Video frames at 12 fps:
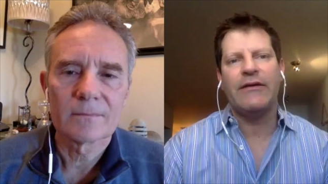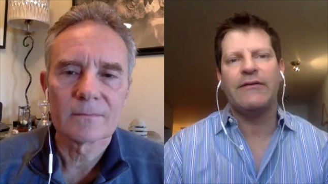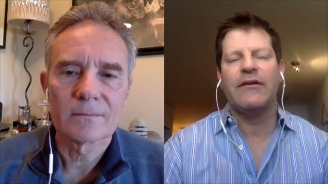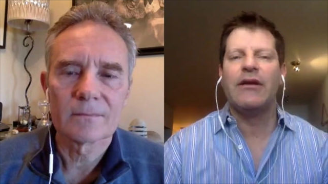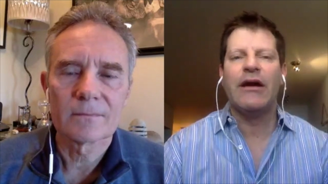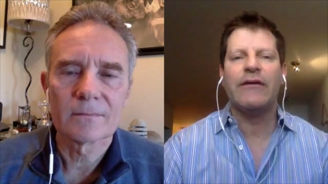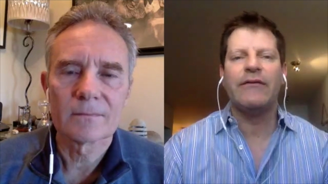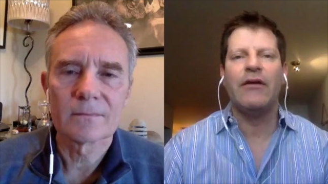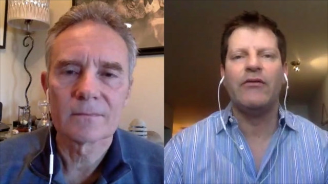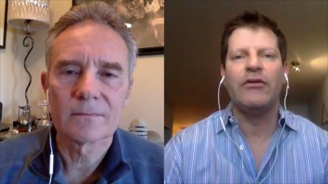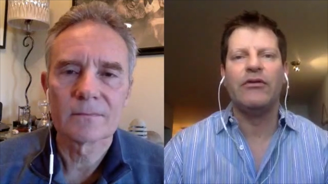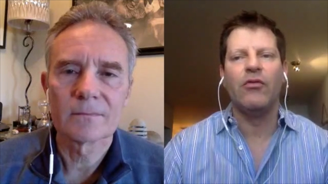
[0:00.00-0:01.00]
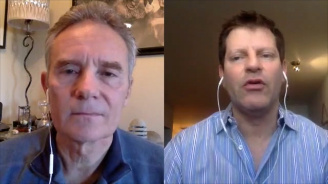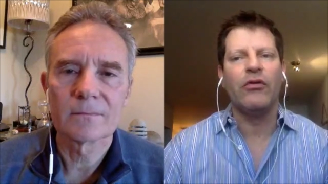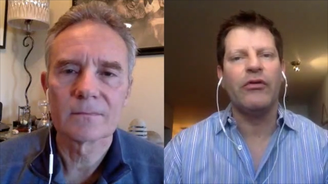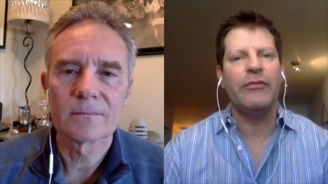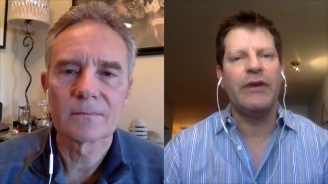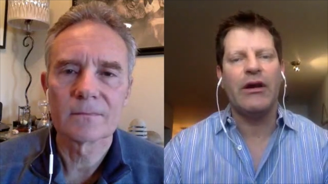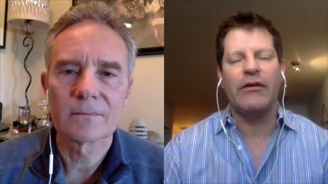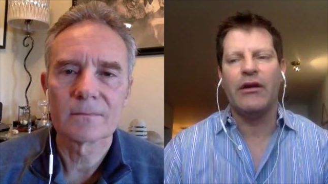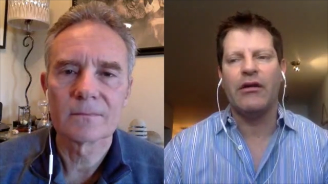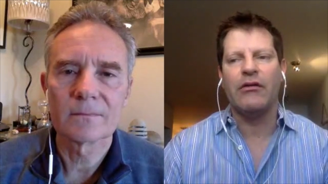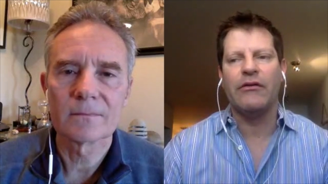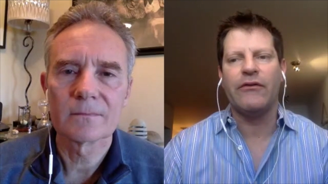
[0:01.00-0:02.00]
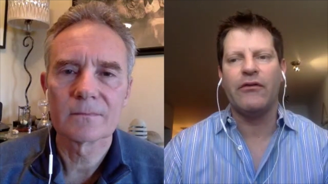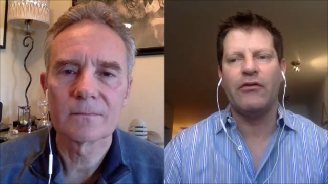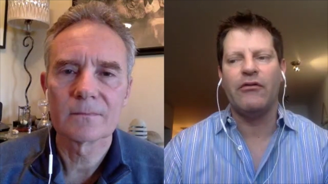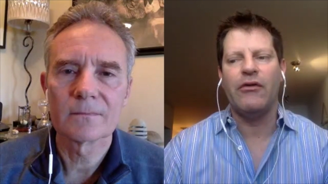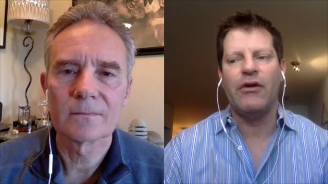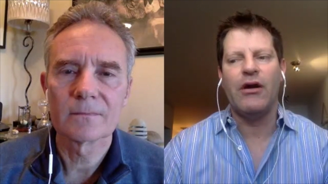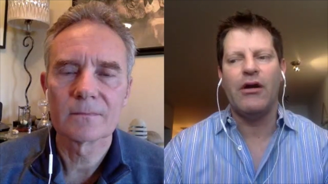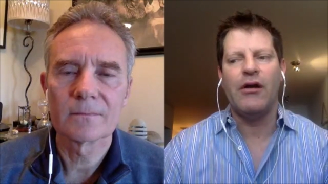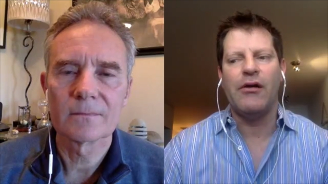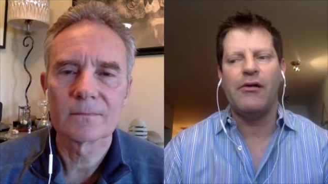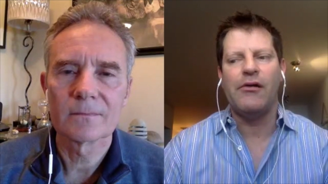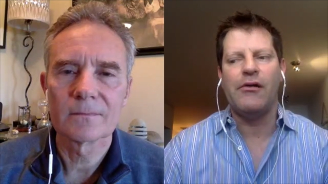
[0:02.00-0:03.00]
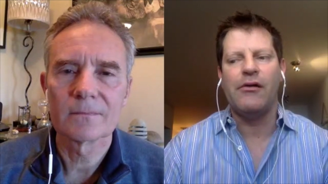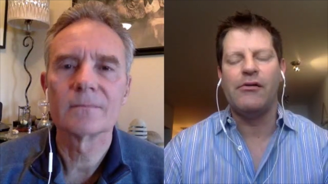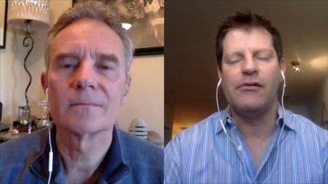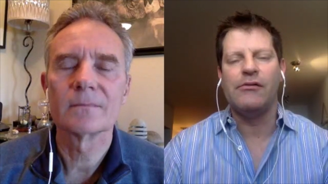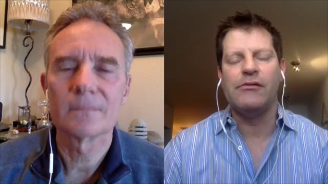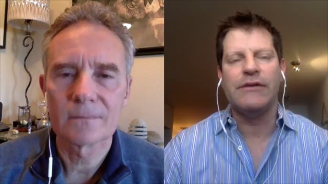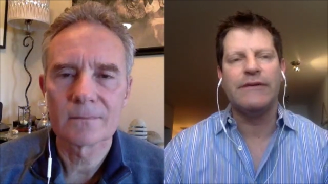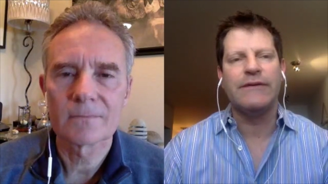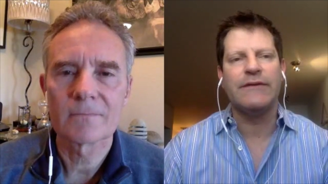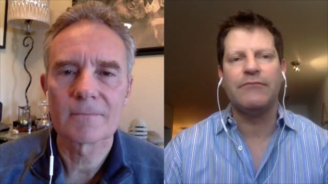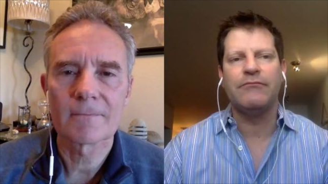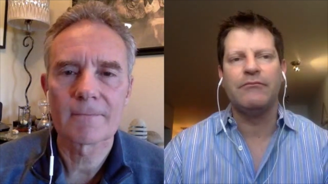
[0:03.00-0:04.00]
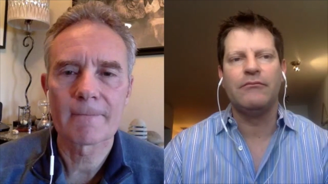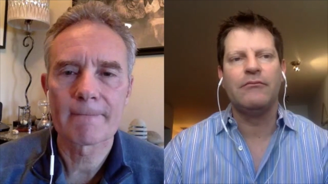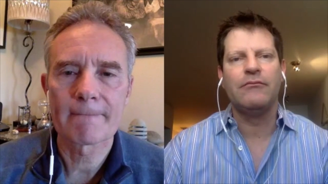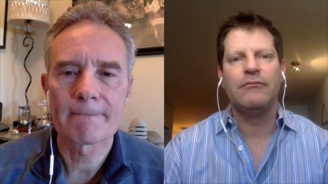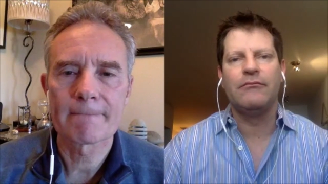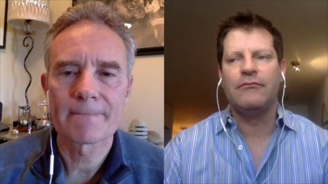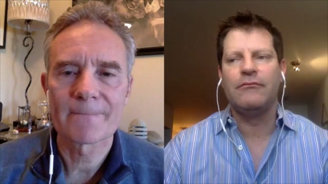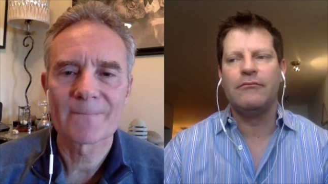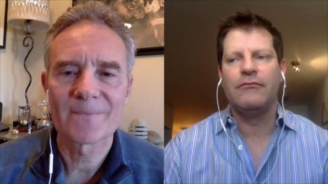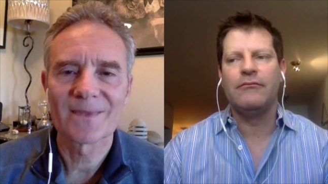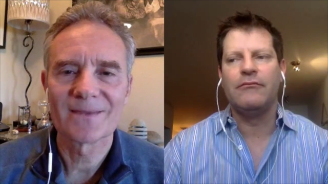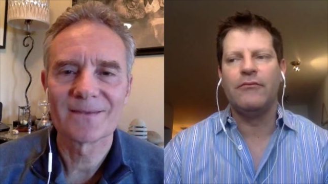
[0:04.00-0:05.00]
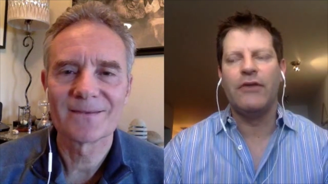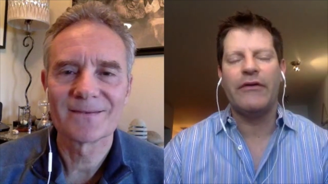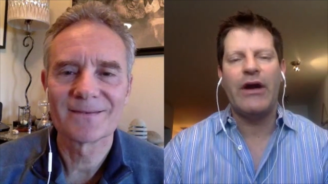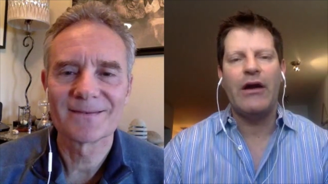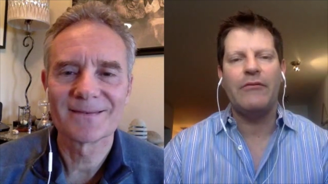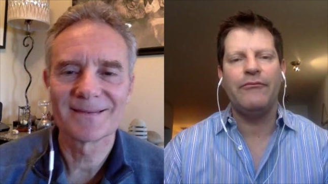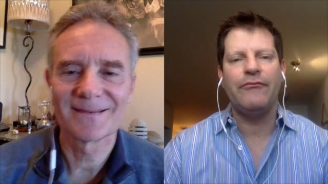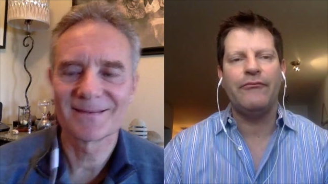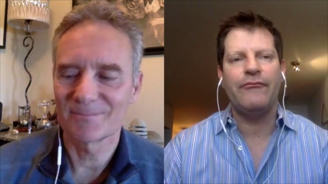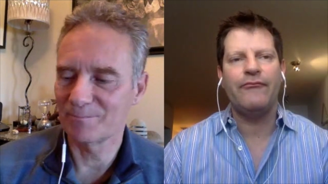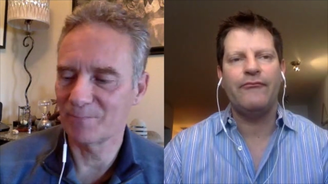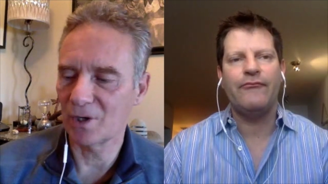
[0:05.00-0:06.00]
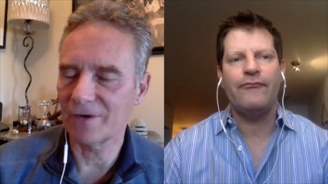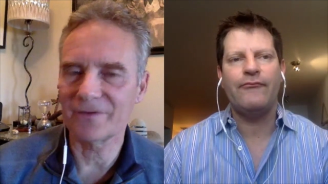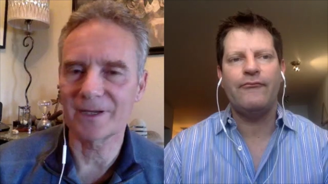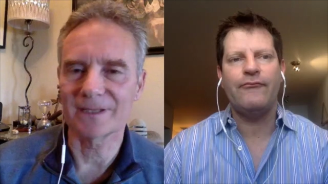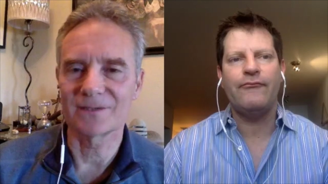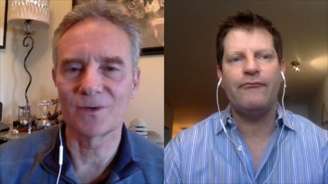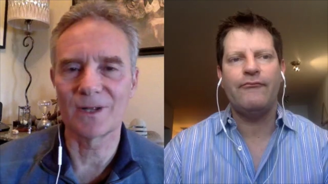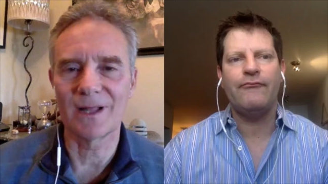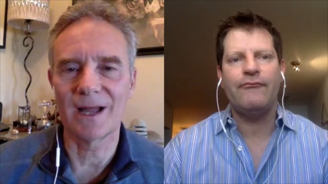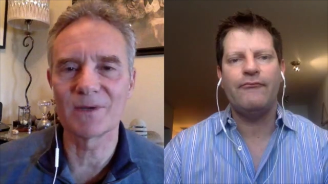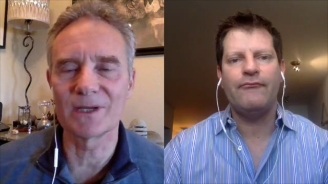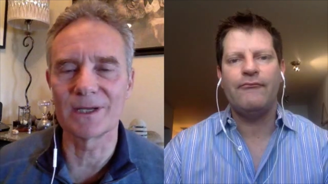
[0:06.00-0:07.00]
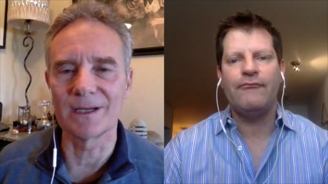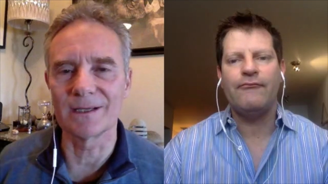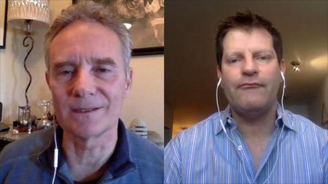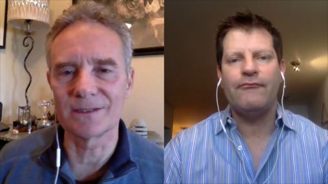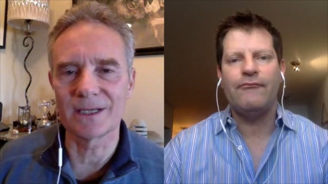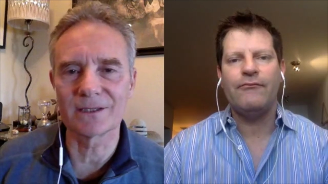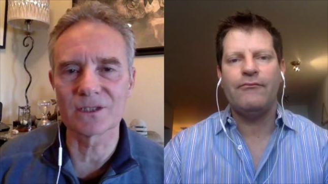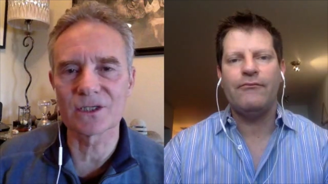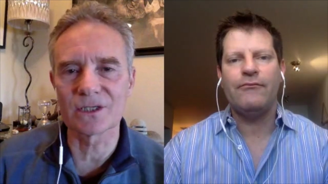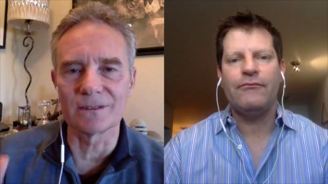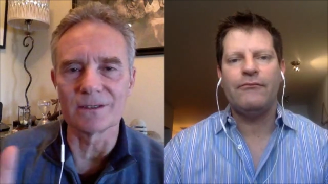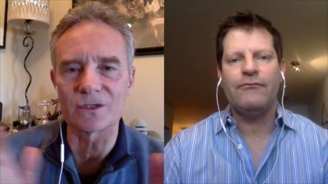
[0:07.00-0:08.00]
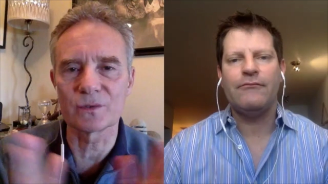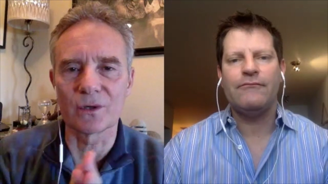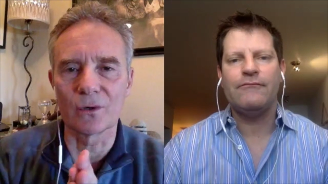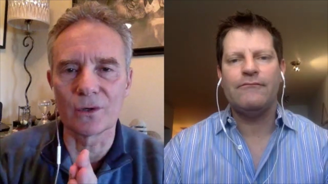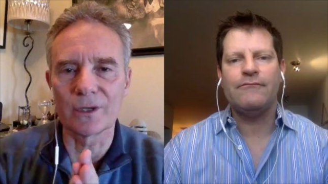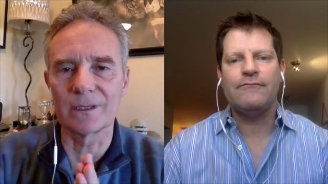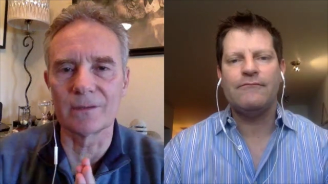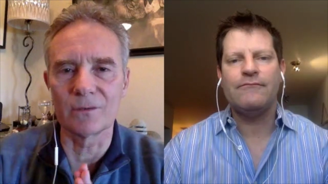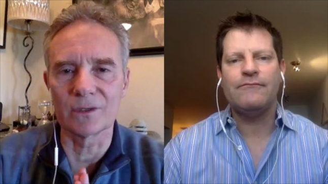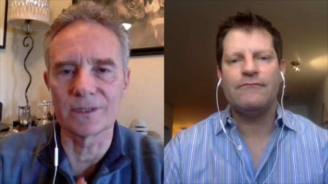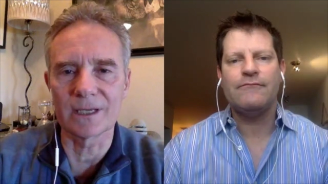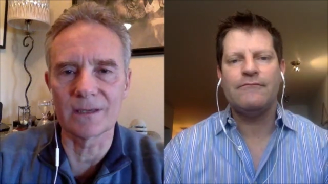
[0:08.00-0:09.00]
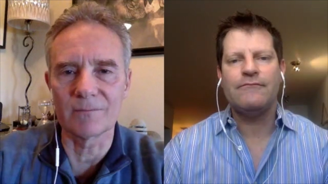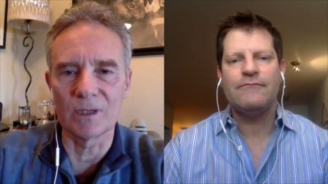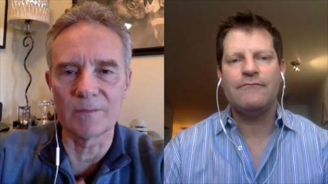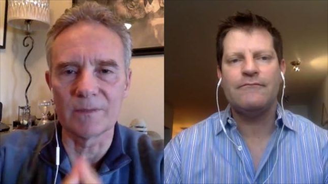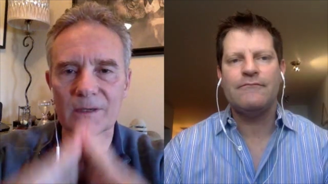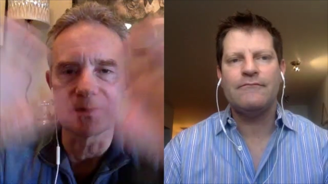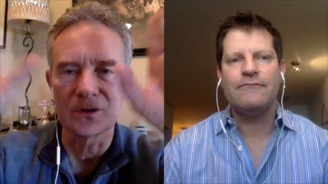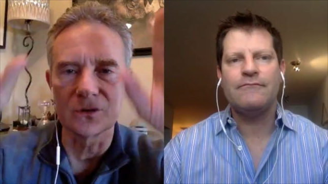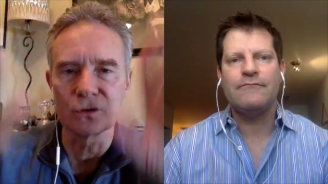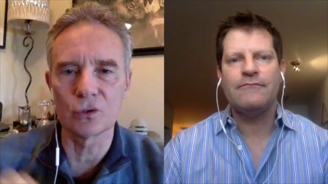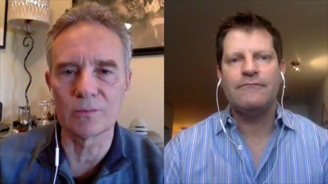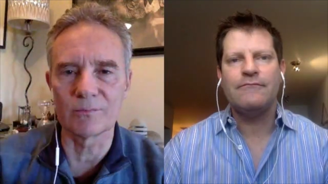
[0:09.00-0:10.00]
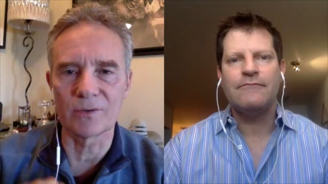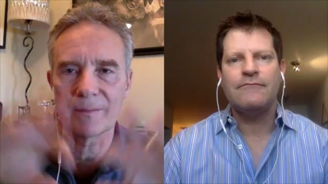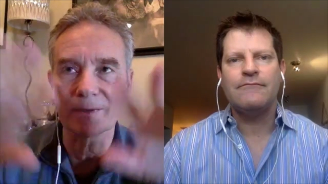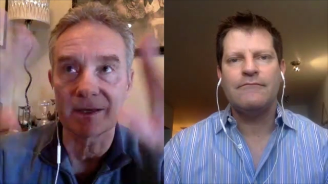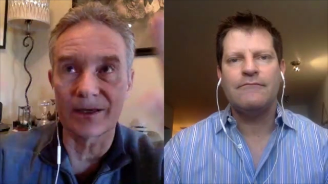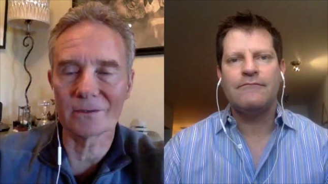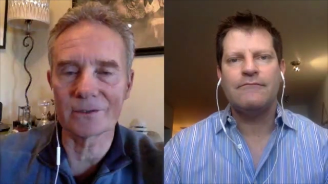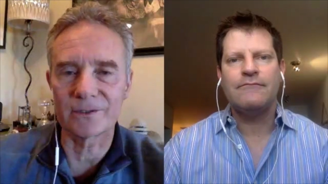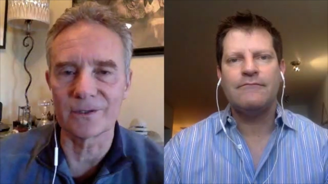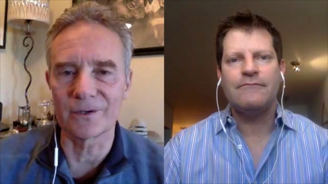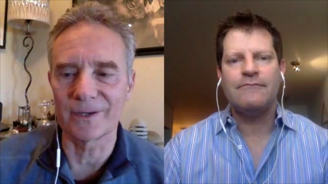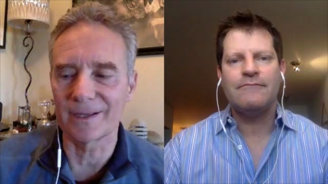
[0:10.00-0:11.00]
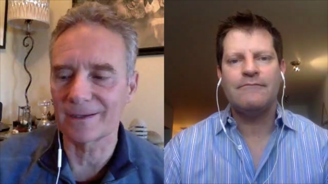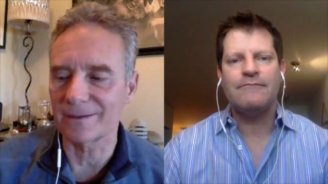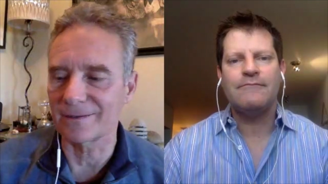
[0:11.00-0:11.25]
Speaker 1: to take it to the next level and work with me on there. And so uh, that's what I've got.
Speaker 2: Perfect. Well, I'm going to take this and this recording, and then we'll take it and beam it up to YouTube and propagate out to the internet,